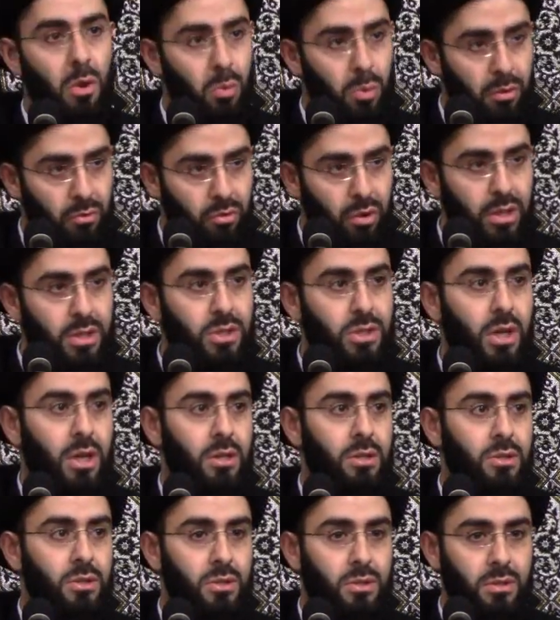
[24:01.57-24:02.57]
we've read
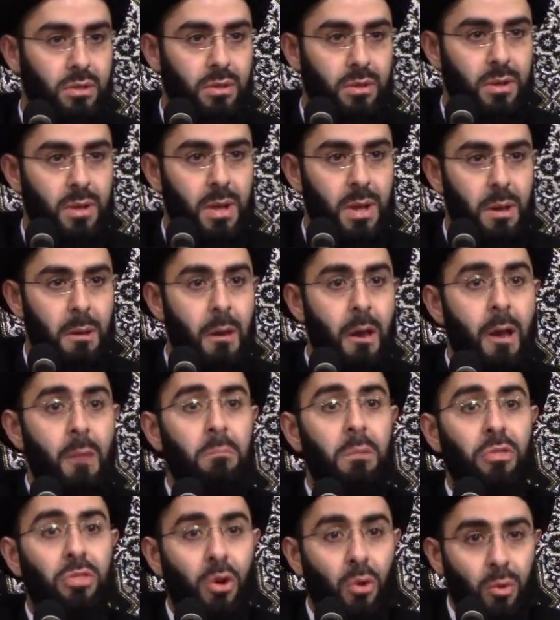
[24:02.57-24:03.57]
science.
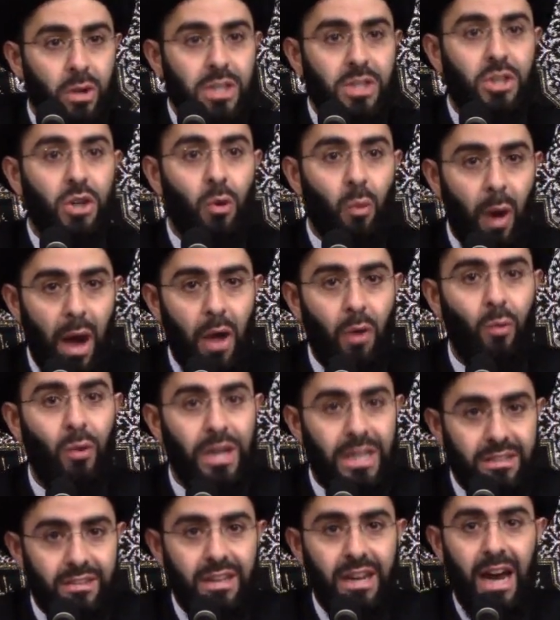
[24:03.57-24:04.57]
But the reason why
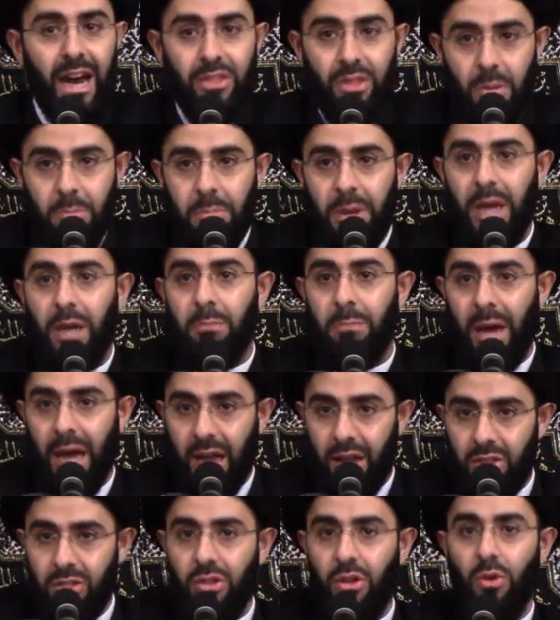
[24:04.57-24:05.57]
we deny the Big
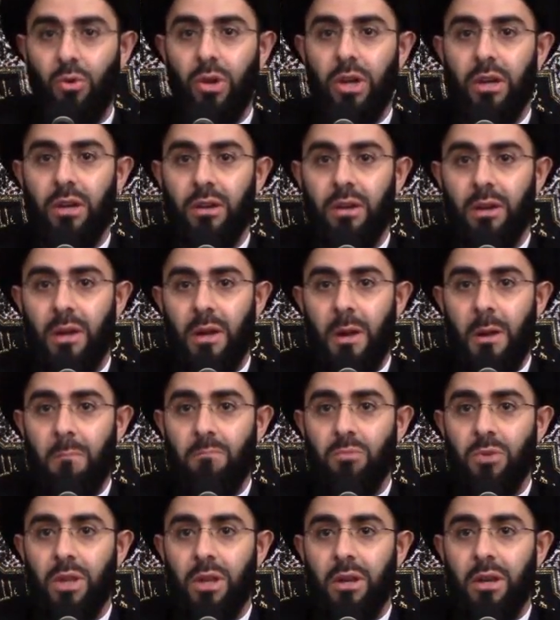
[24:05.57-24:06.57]
Bang Theory
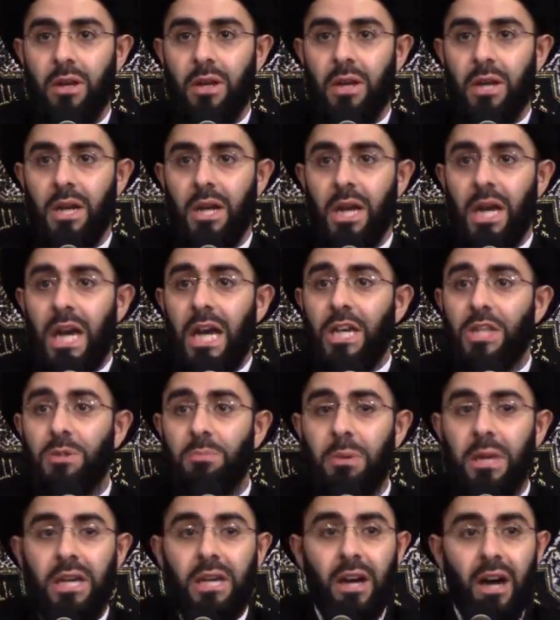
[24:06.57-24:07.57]
is
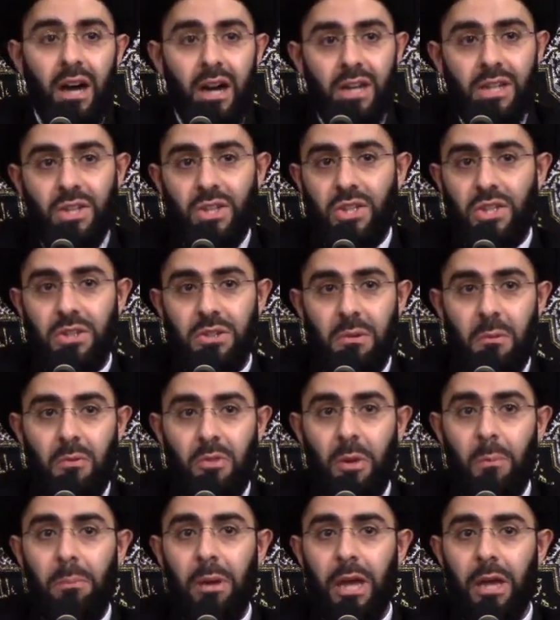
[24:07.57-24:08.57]
because
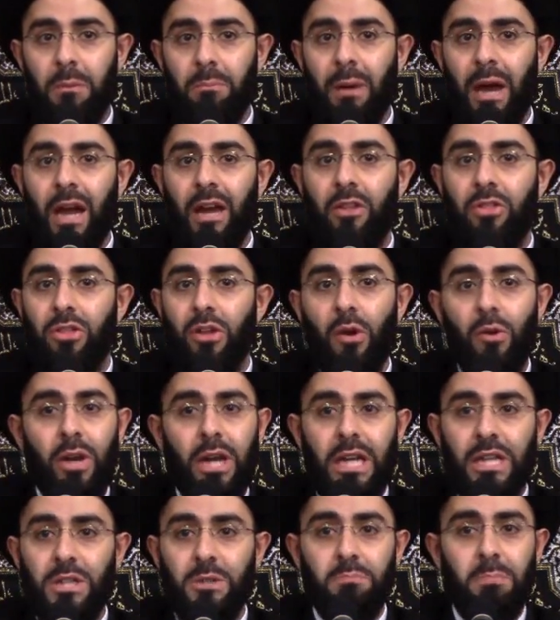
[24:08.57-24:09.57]
the Big Bang Theory
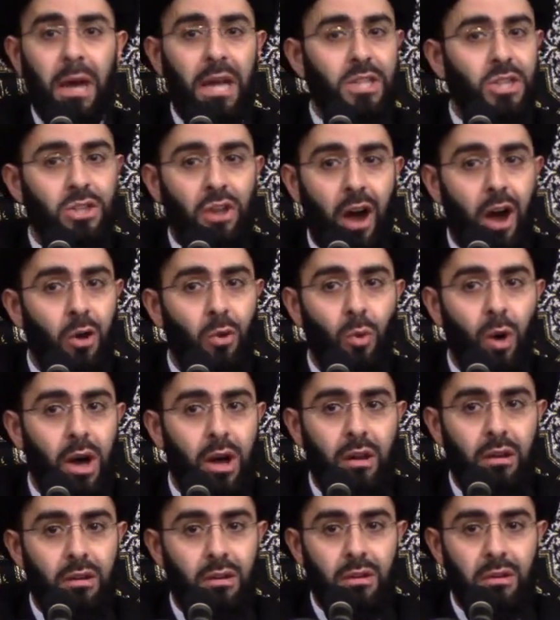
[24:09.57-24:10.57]
is based on
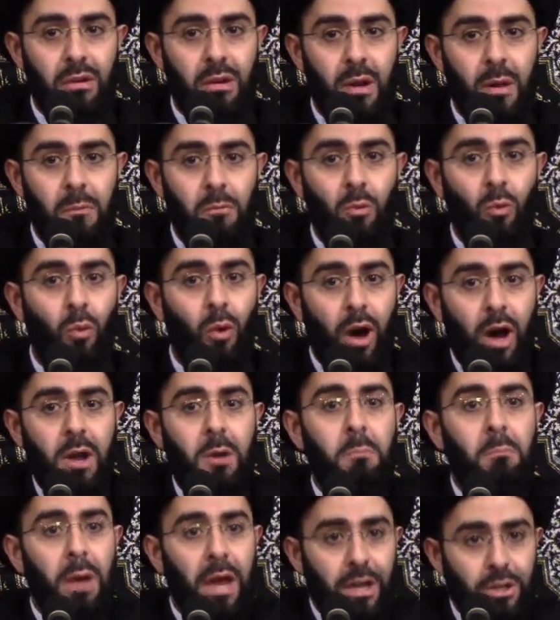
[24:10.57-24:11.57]
what?
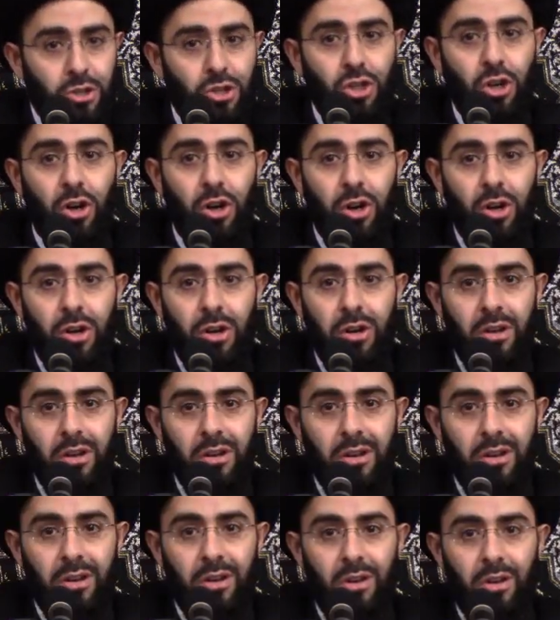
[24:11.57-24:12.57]
One major
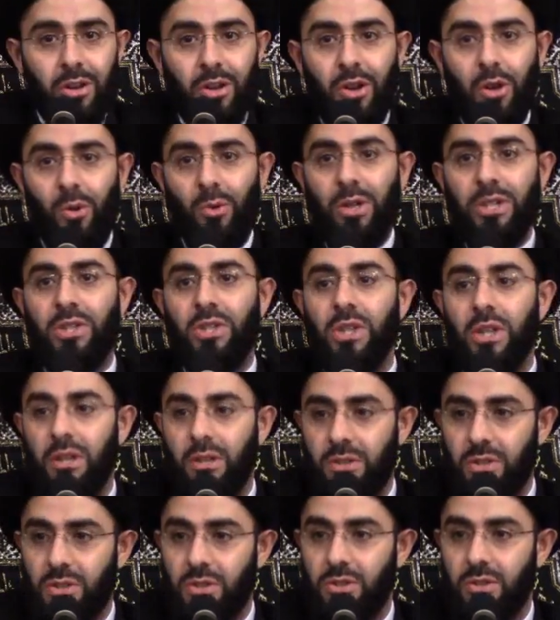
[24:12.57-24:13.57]

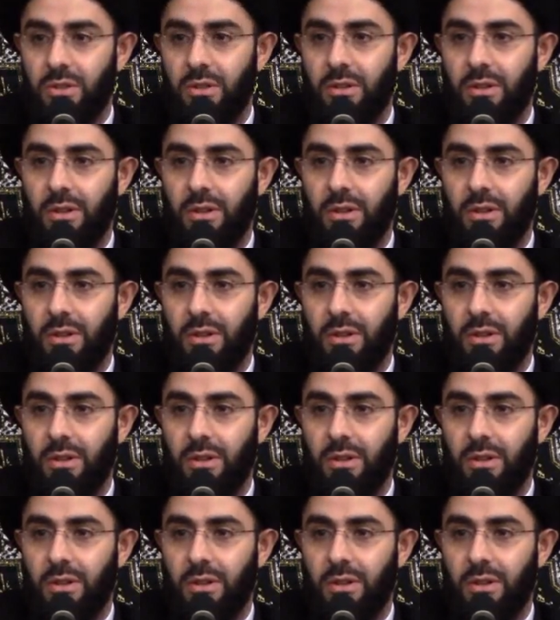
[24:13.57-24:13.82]
coincidence.